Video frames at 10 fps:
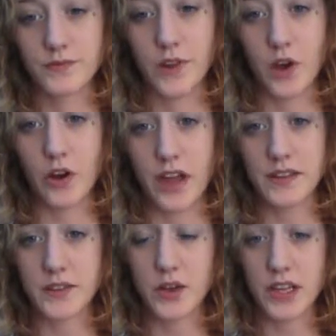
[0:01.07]

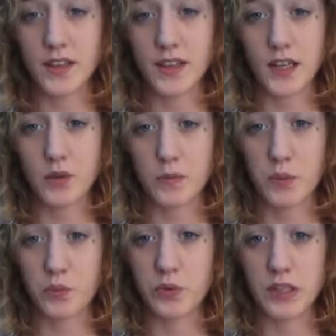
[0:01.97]
Alright, so I thought that it would
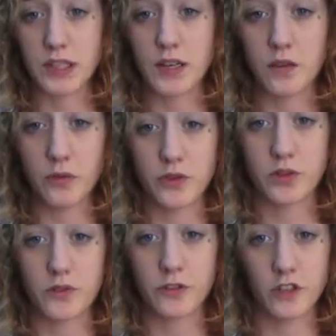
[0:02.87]
be really
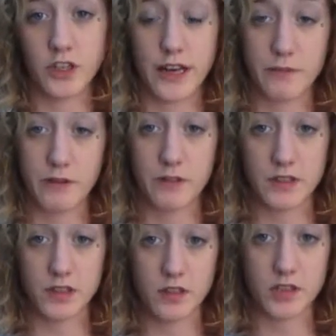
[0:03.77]
helpful for anatomy and
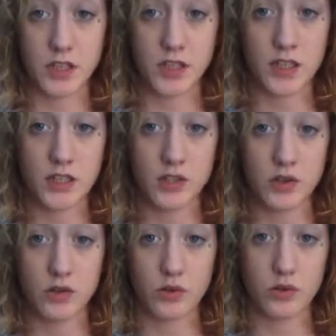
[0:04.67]
physiology
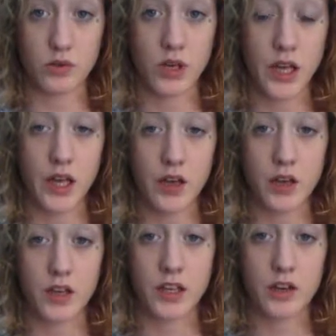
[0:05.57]
to
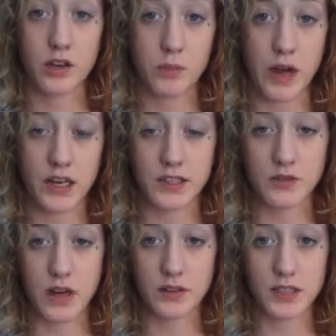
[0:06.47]
hear the
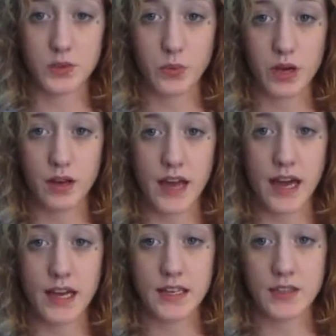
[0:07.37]
practice routes as well
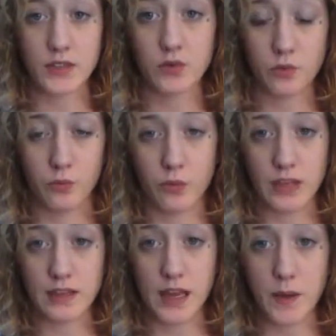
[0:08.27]
as
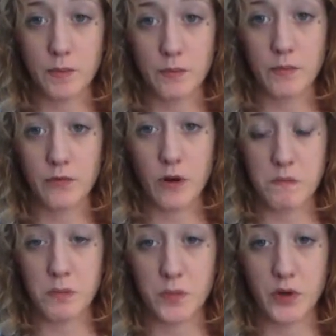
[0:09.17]
read them
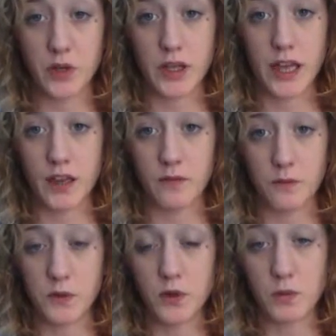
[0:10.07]
from the book
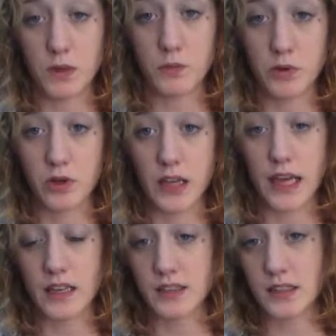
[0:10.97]
and view them in the book
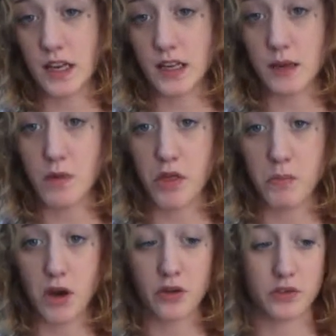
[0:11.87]
and study them on the
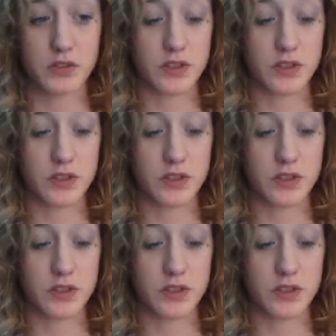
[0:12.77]
models.